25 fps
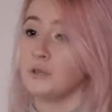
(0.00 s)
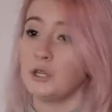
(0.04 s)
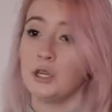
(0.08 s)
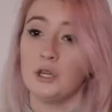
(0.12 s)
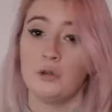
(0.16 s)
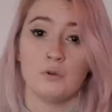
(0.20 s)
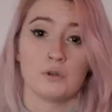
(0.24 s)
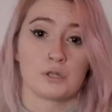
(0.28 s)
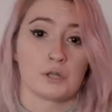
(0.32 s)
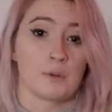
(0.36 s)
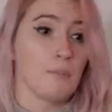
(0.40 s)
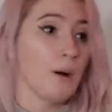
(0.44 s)

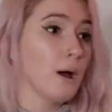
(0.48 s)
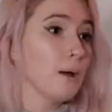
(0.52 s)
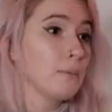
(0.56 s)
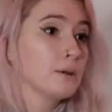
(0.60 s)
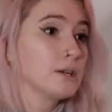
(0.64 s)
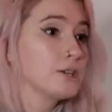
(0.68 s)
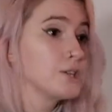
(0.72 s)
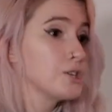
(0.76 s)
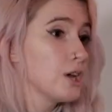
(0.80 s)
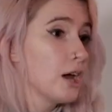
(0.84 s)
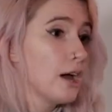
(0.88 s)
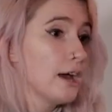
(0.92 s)
you as a
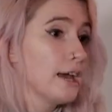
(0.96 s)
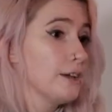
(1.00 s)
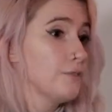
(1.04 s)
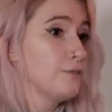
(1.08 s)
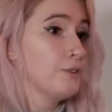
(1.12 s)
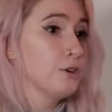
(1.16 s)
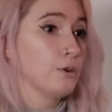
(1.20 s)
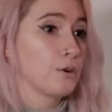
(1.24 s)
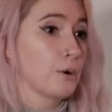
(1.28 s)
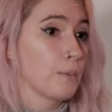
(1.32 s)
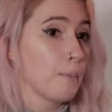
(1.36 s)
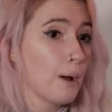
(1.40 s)
publisher,
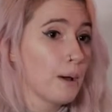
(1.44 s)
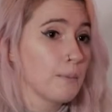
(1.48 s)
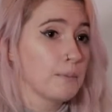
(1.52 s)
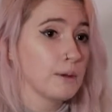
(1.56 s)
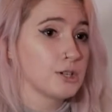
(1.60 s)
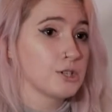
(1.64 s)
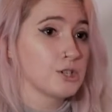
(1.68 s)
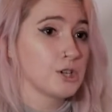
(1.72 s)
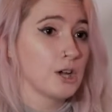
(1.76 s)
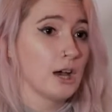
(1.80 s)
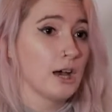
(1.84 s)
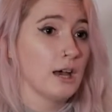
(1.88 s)
if you're a
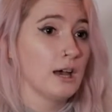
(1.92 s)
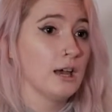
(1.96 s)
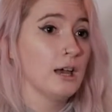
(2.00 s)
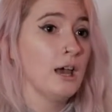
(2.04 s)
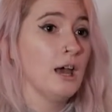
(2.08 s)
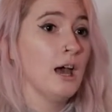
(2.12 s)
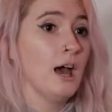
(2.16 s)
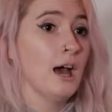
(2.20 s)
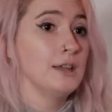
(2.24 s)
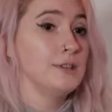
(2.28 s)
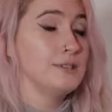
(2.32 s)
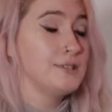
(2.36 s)
publisher,
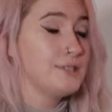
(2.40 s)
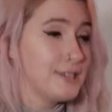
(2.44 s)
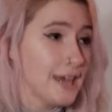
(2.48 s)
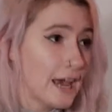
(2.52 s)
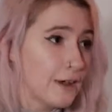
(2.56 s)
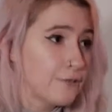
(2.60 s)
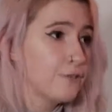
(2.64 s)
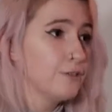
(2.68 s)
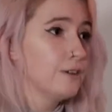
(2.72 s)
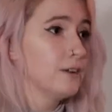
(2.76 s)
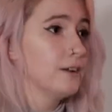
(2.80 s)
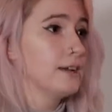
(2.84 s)
and
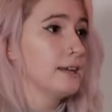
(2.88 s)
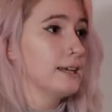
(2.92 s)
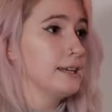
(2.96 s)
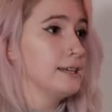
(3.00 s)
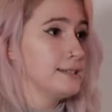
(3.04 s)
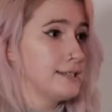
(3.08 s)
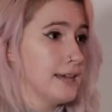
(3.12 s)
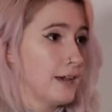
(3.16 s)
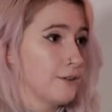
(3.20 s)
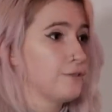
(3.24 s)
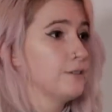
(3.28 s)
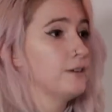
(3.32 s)
definitely,
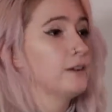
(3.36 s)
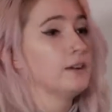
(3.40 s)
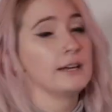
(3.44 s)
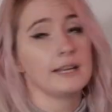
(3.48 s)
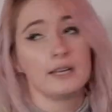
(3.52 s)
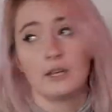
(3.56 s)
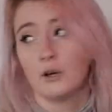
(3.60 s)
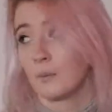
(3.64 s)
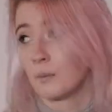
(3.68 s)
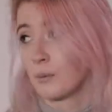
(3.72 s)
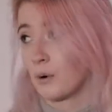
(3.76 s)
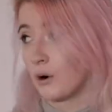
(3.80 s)

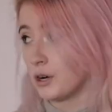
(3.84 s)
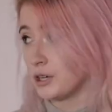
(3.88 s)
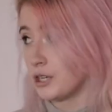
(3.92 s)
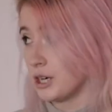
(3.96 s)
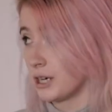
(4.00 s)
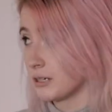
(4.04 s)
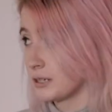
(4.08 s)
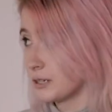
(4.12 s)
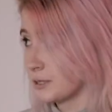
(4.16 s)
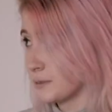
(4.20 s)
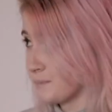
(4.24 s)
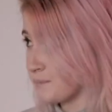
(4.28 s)
definitely your
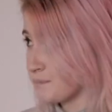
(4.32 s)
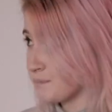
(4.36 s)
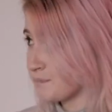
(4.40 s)
project.